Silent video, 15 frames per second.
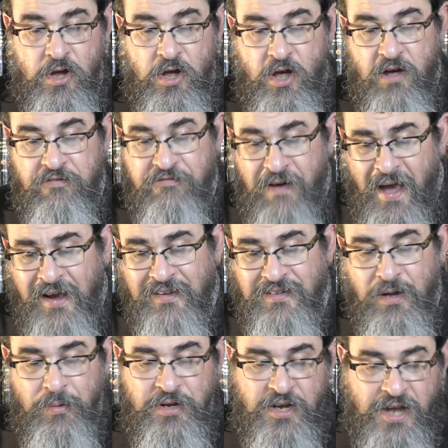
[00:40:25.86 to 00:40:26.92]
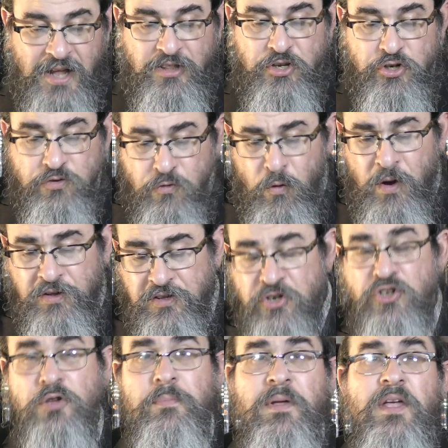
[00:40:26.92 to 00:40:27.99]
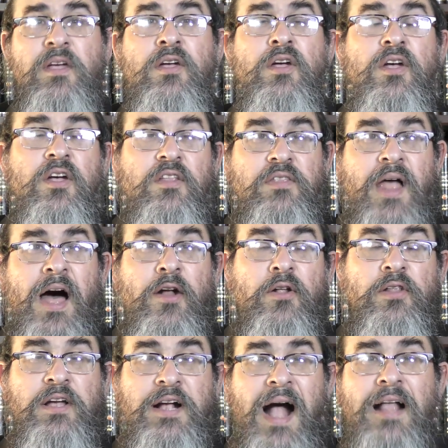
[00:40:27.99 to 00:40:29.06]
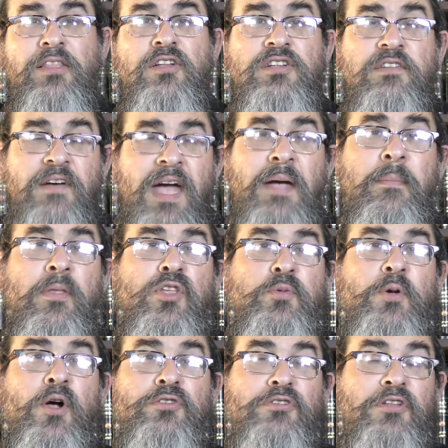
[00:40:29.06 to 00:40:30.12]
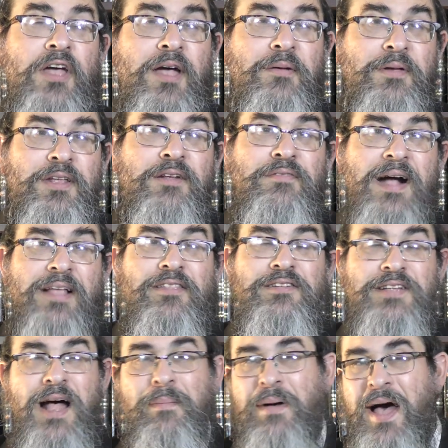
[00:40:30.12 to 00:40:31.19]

affects that when you get to Shavuos, there should be not only godless of Eimah, there should be also the meaning of godless Abba.